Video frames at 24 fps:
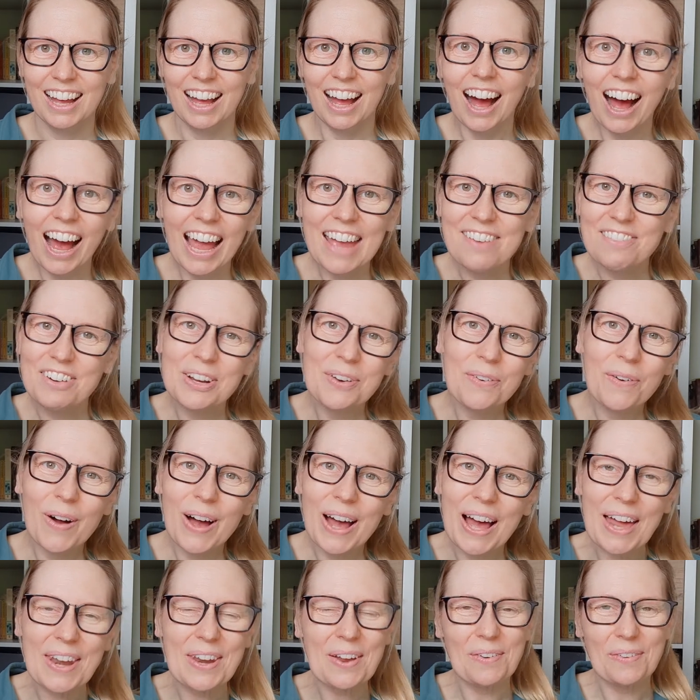Hi
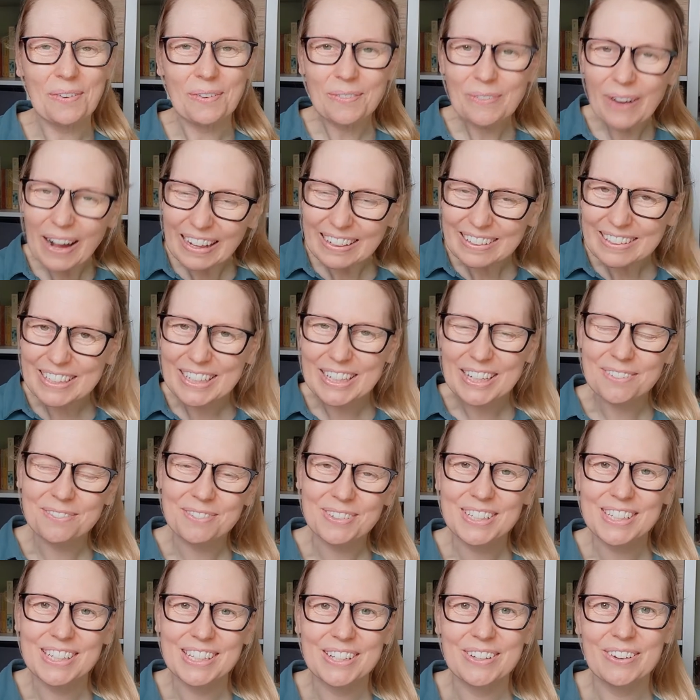everyone,
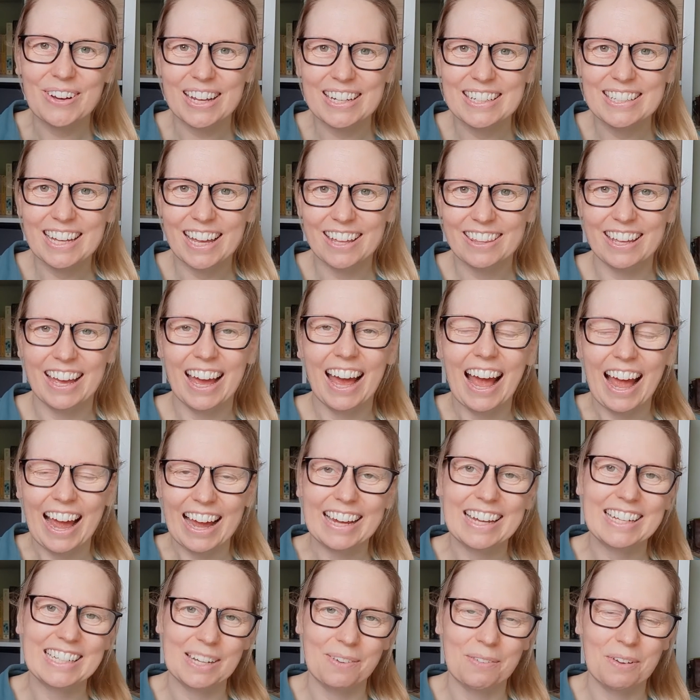welcome to another
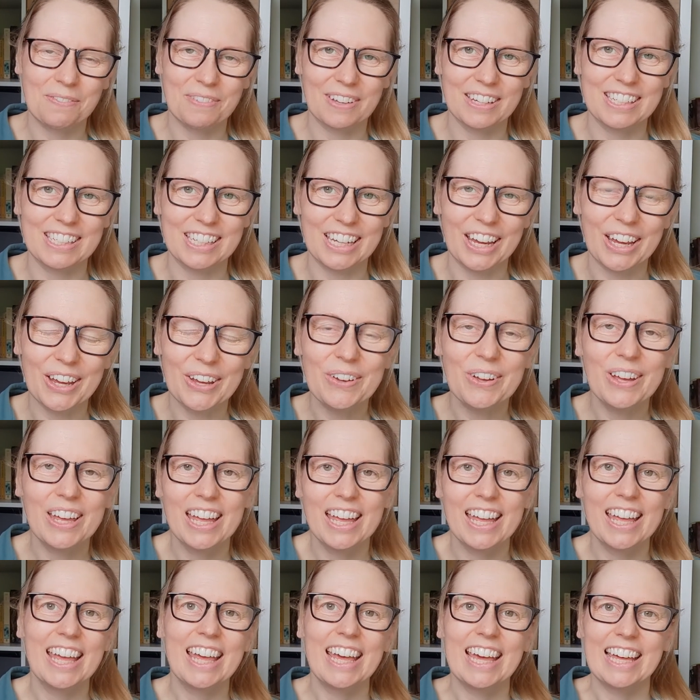academic video.
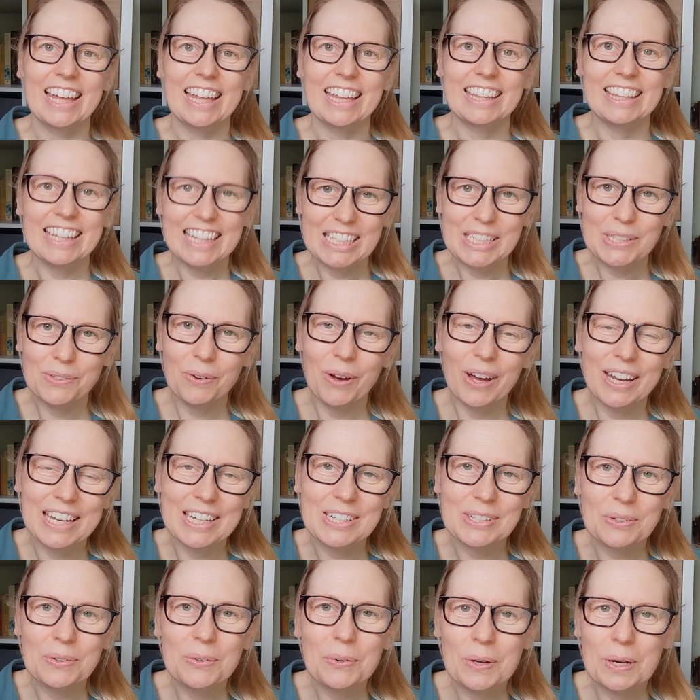This one
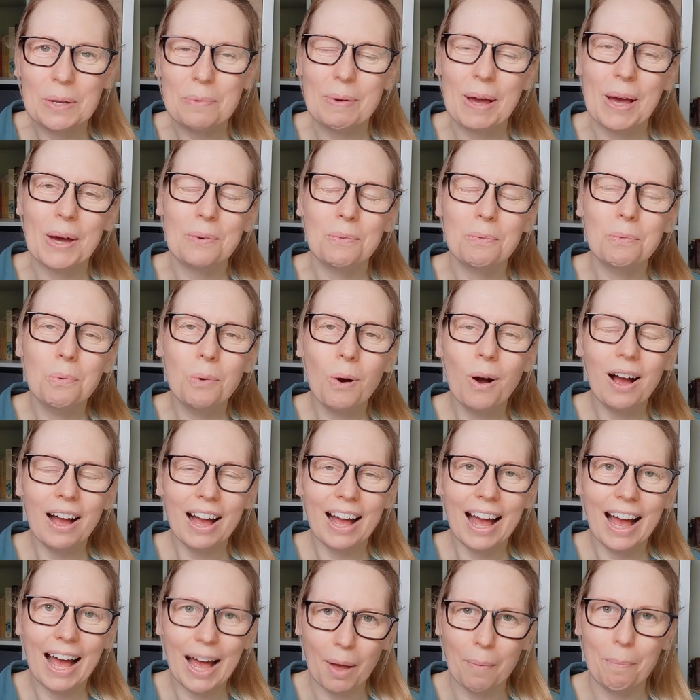is all about what
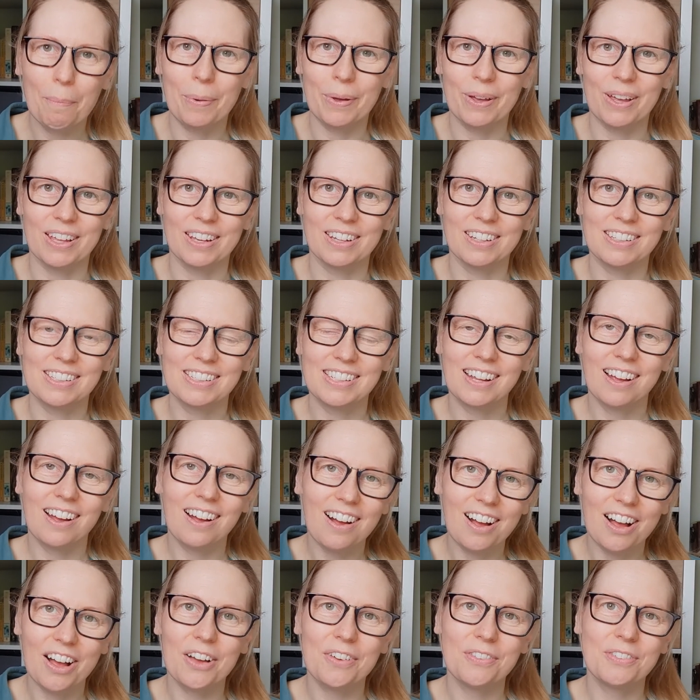happens
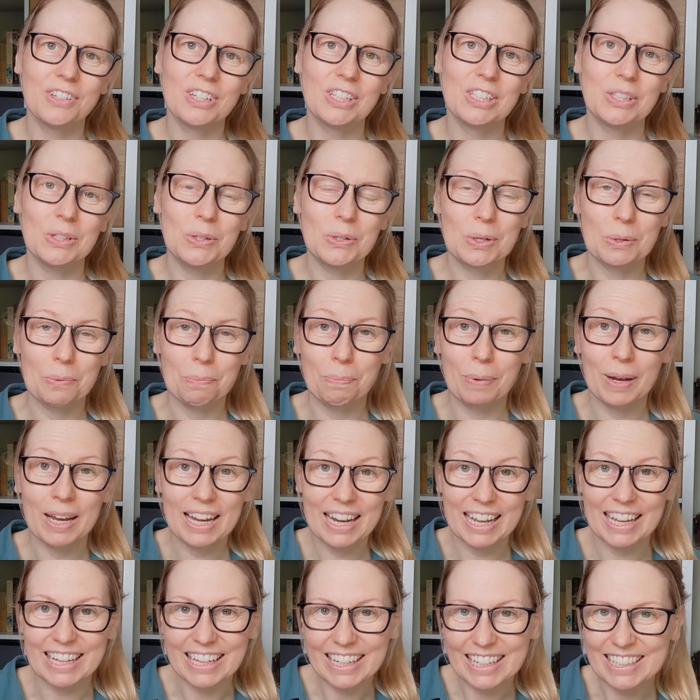after you
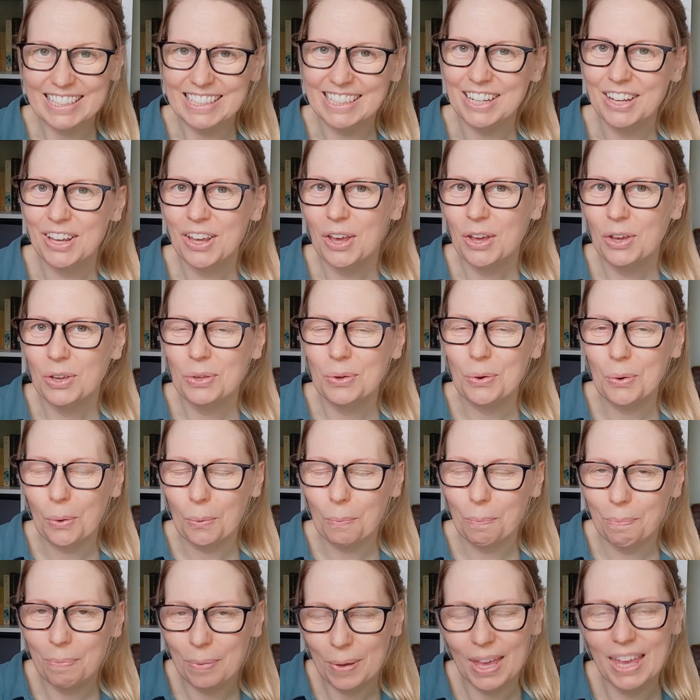complete
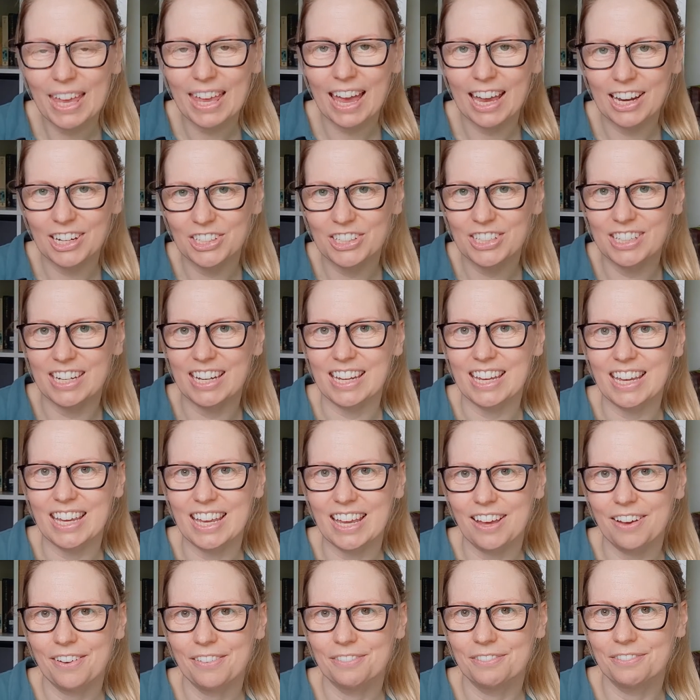your
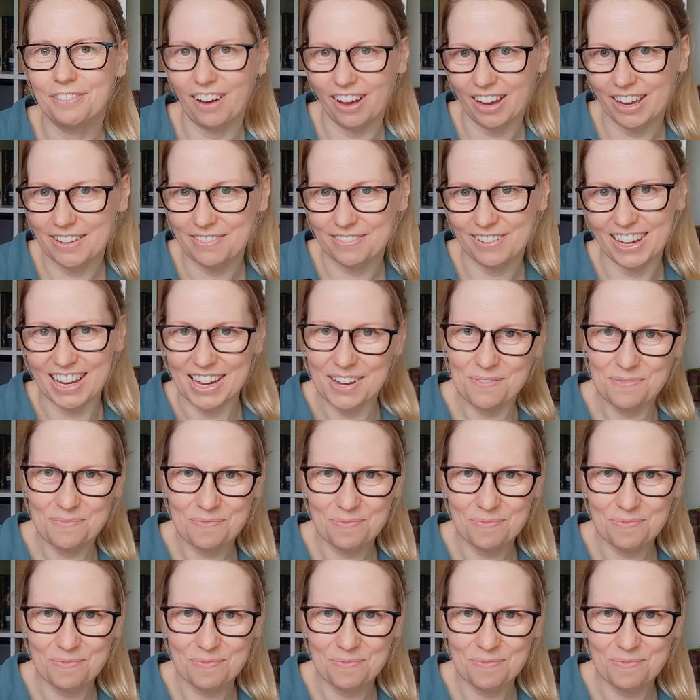PhD VIVA.